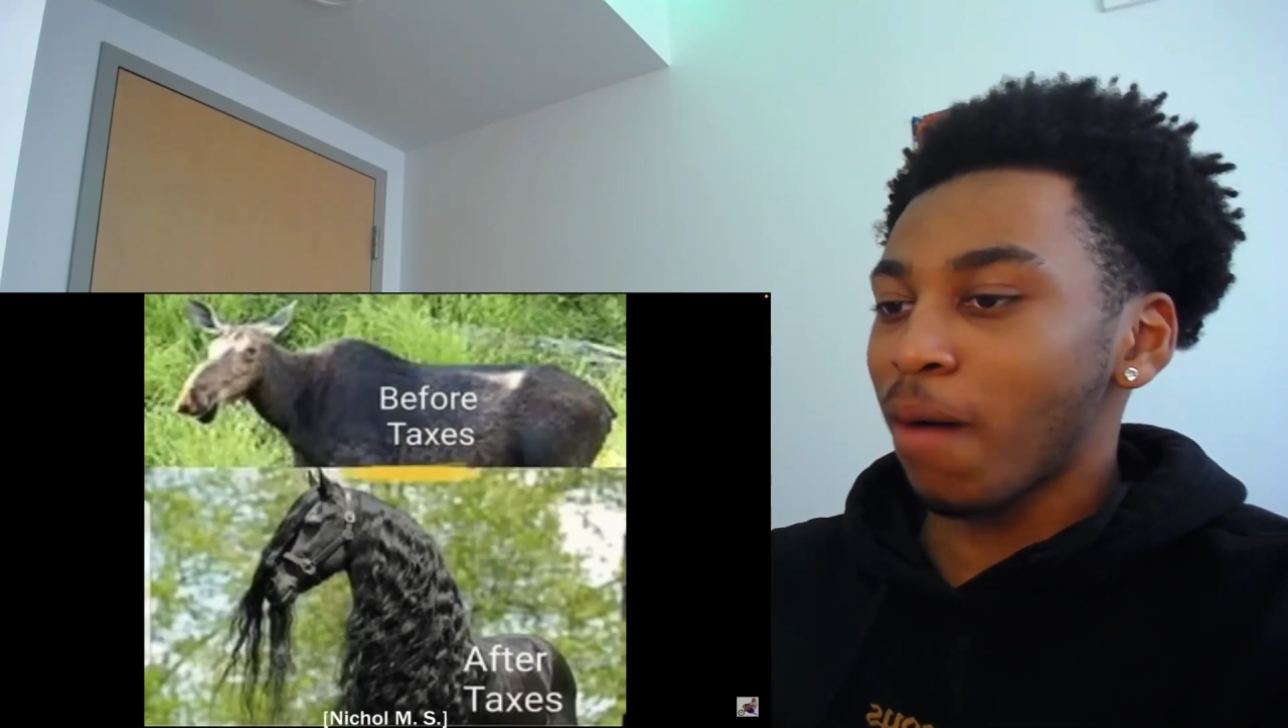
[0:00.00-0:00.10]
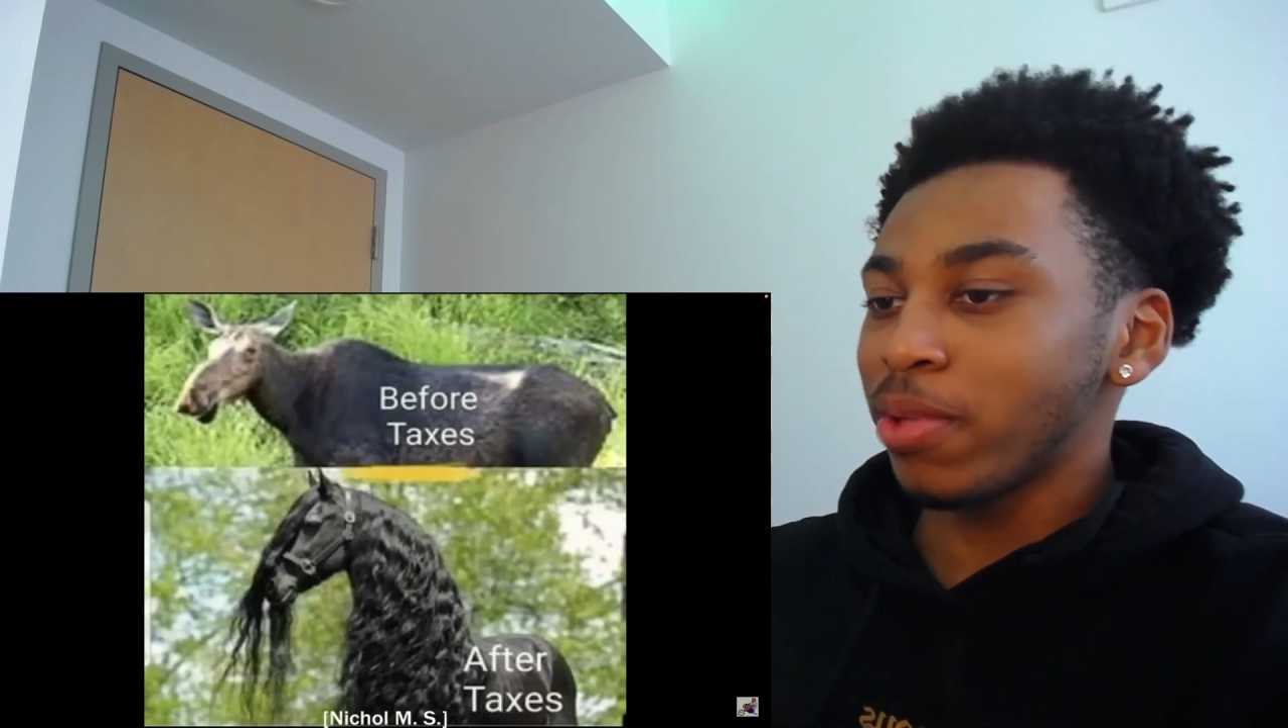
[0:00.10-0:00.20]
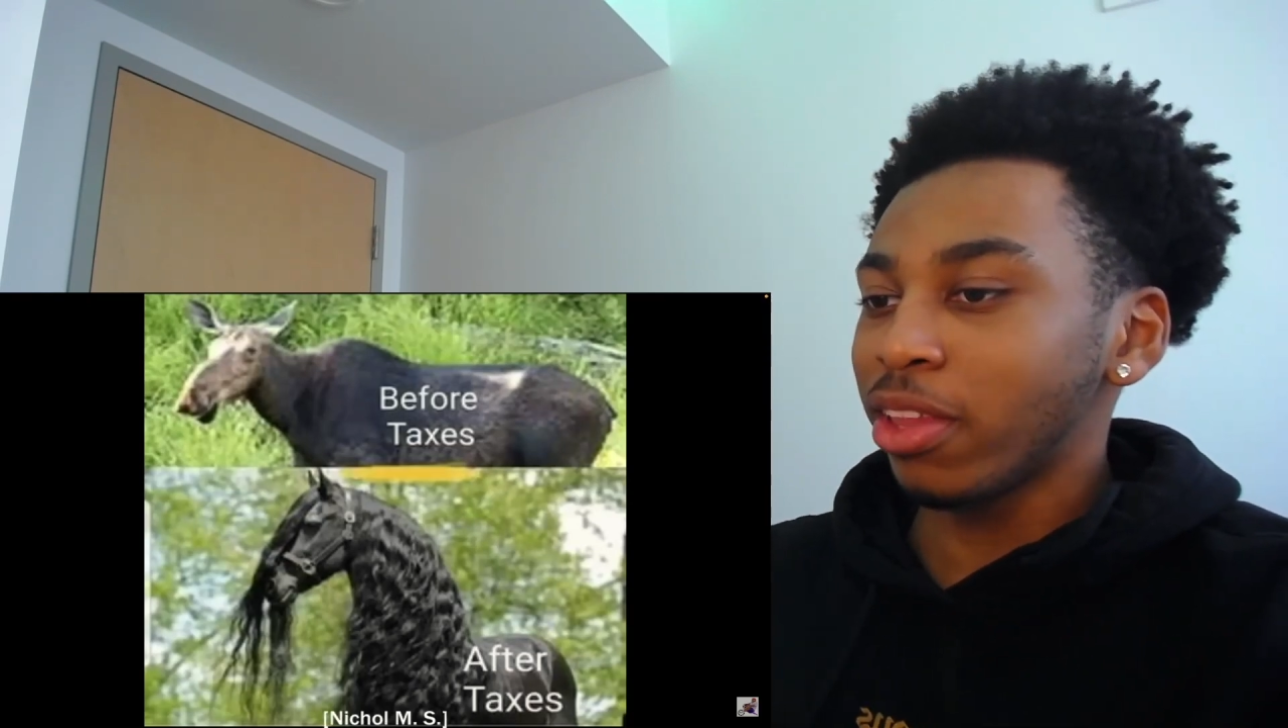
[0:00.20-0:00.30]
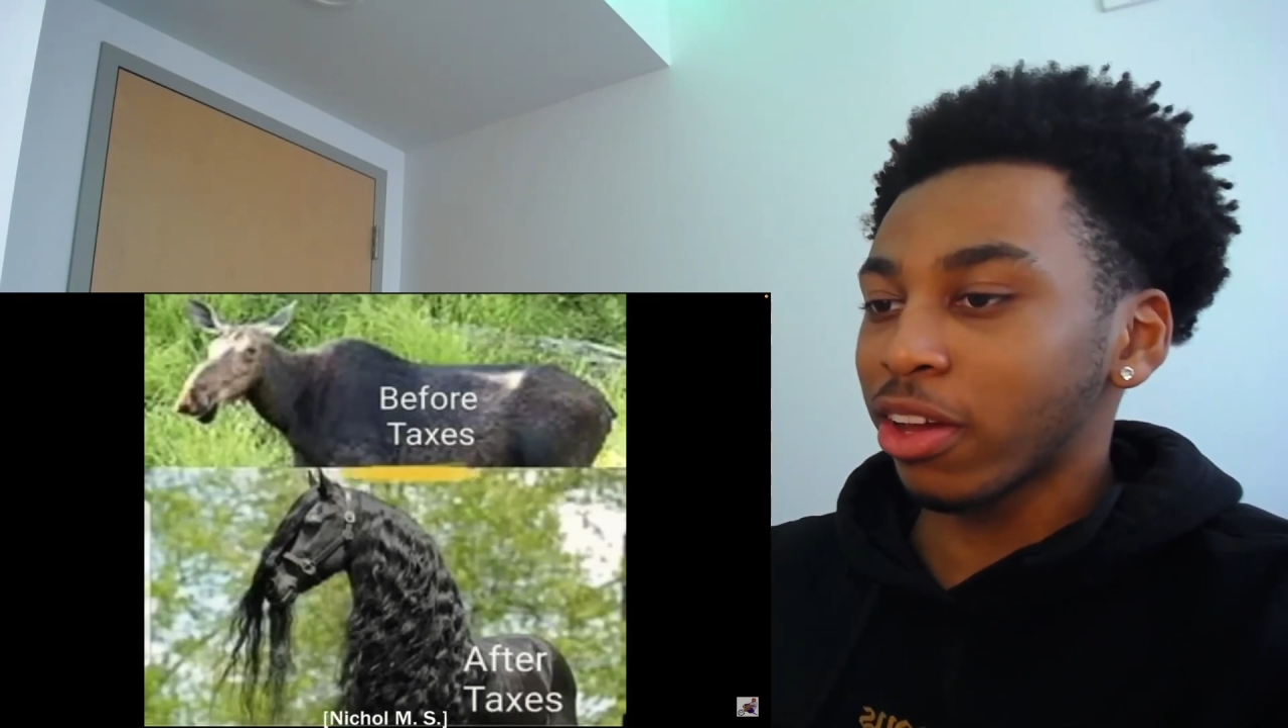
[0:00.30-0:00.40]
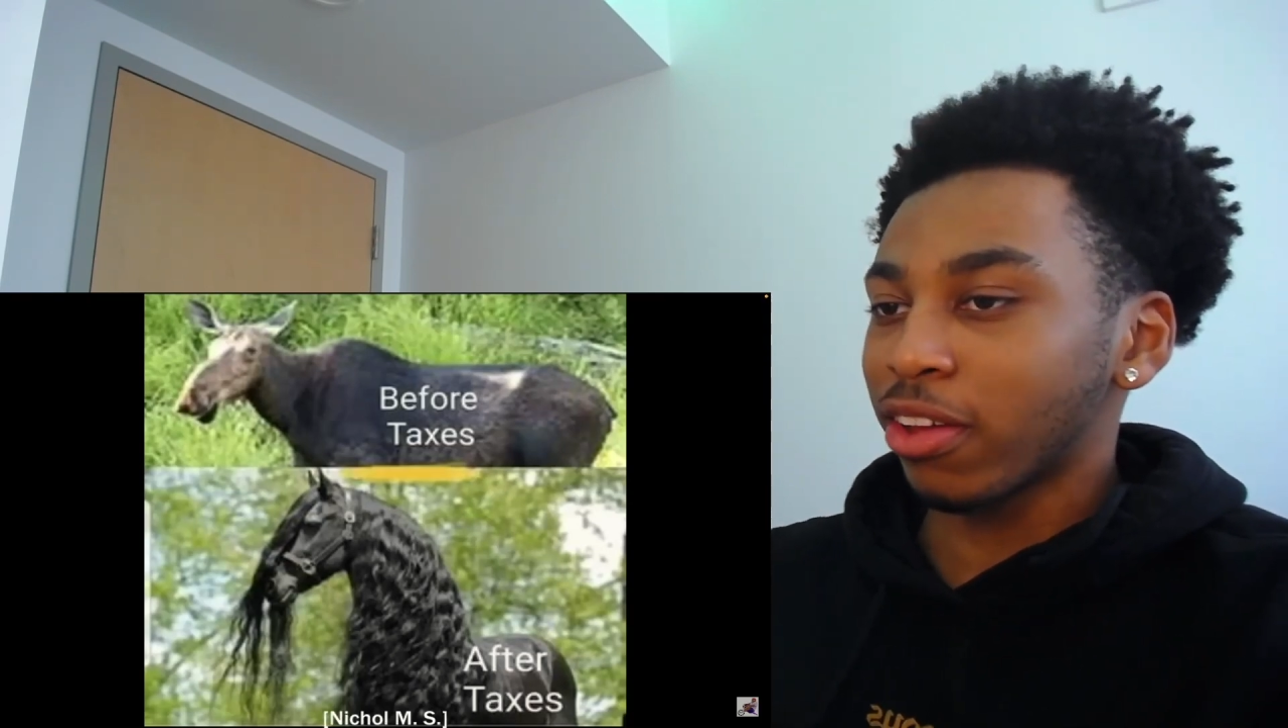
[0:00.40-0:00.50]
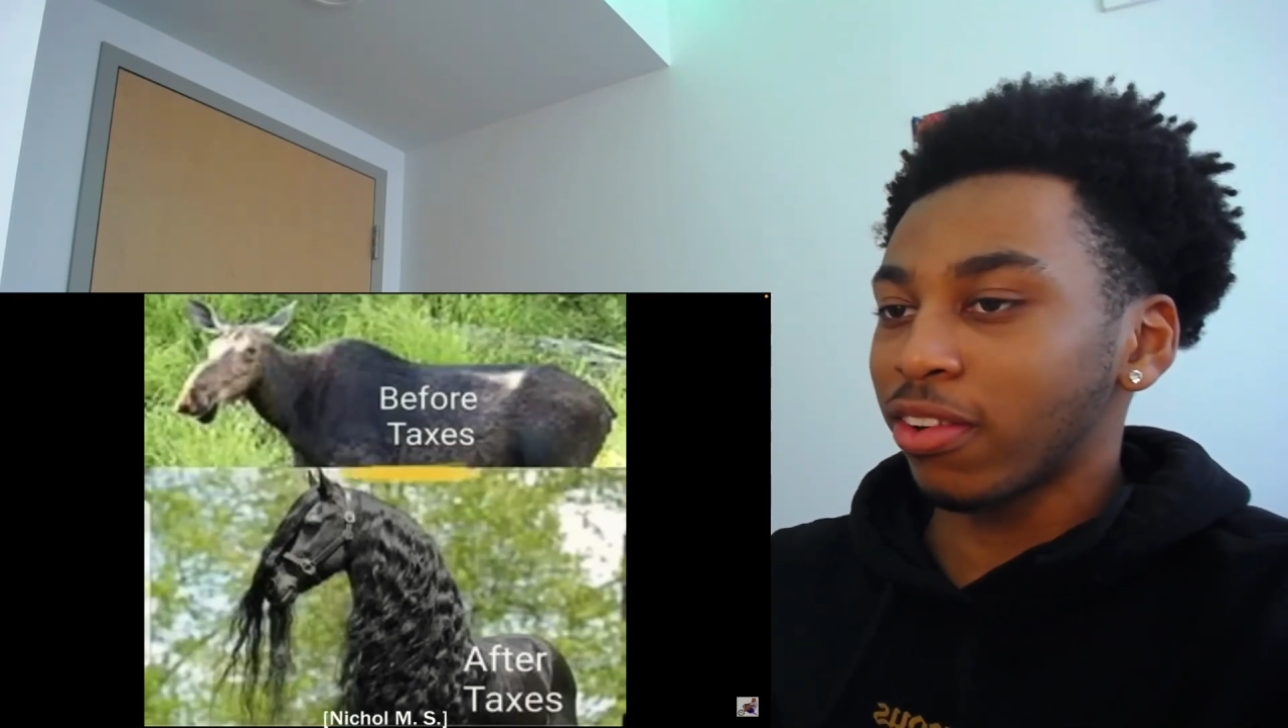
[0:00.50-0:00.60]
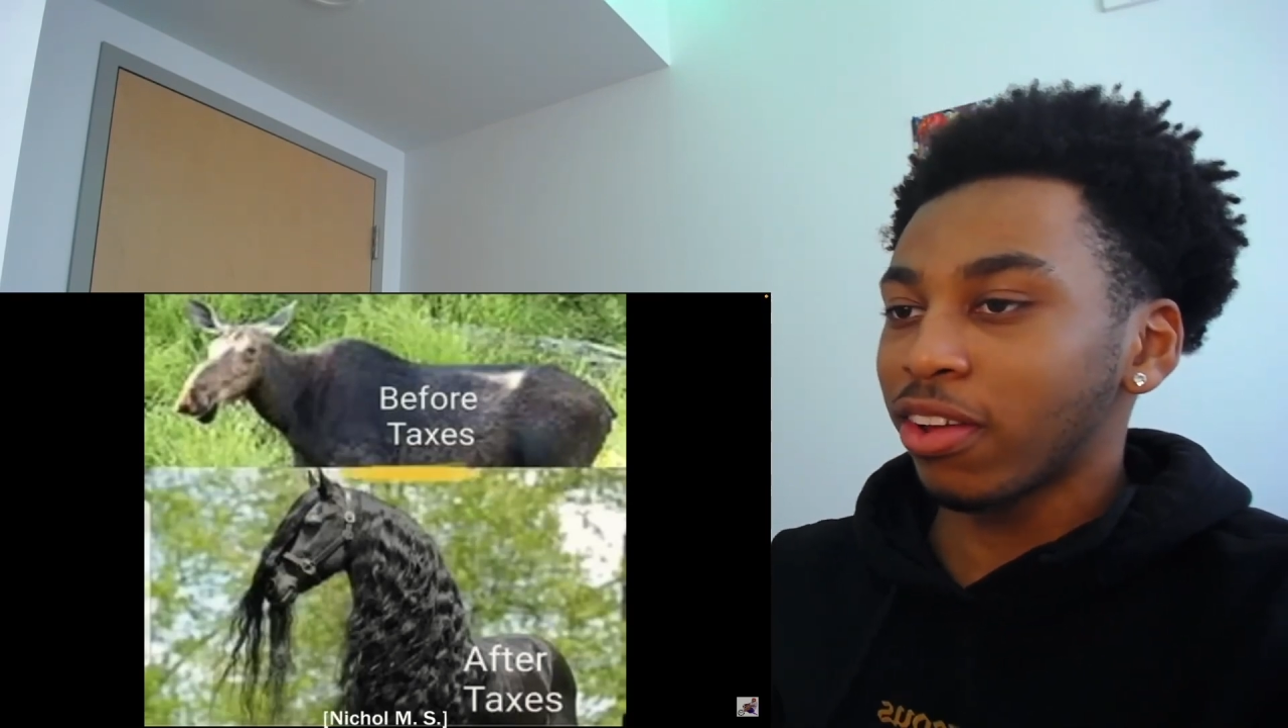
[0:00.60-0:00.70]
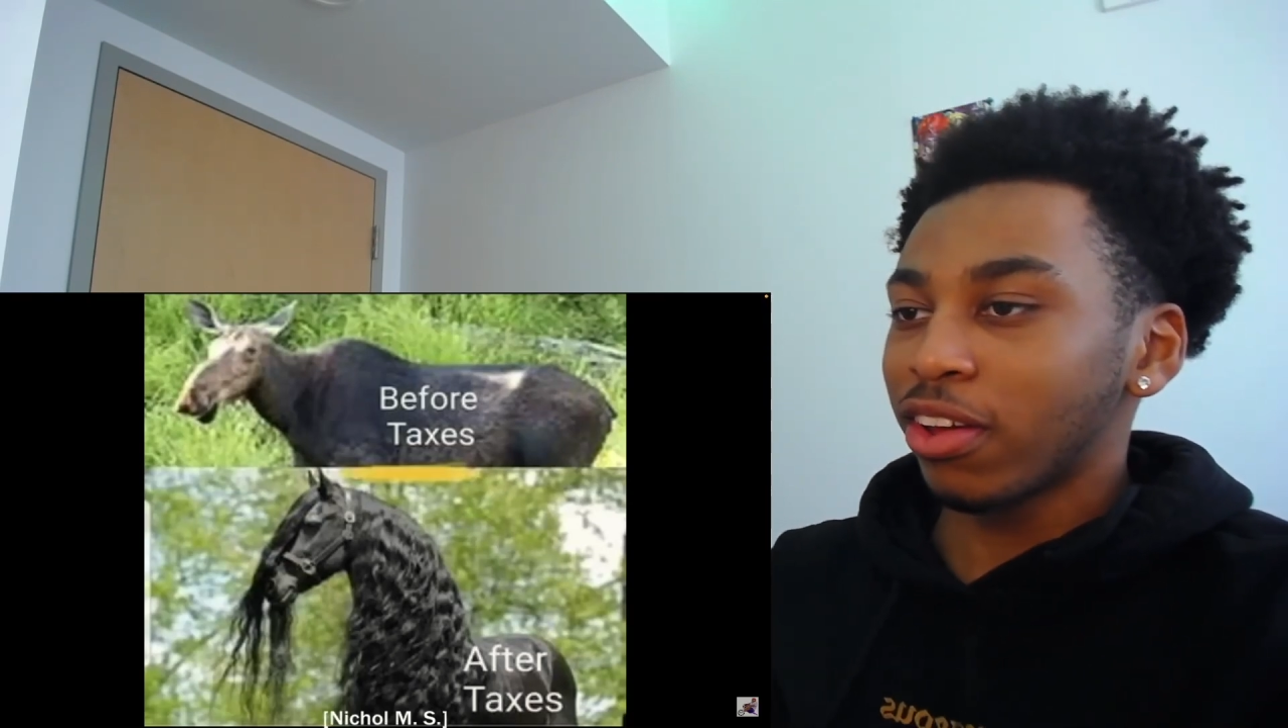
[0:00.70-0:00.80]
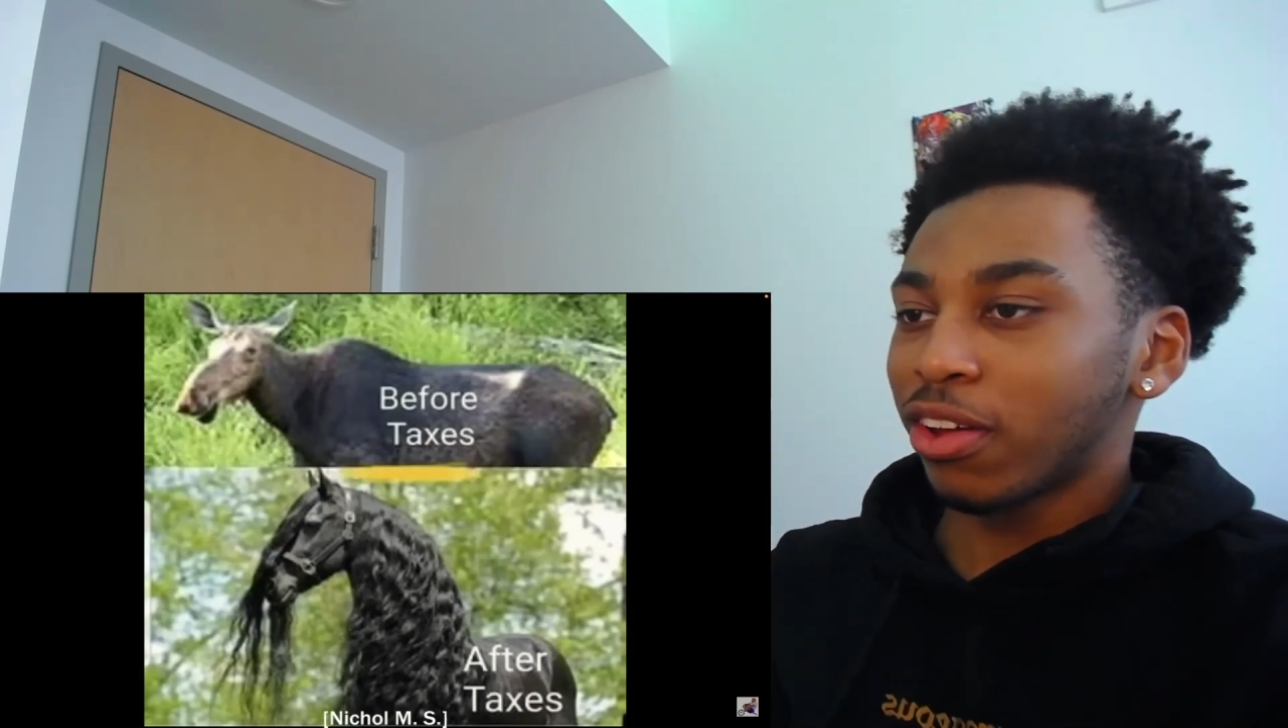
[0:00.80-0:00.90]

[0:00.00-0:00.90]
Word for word: be looking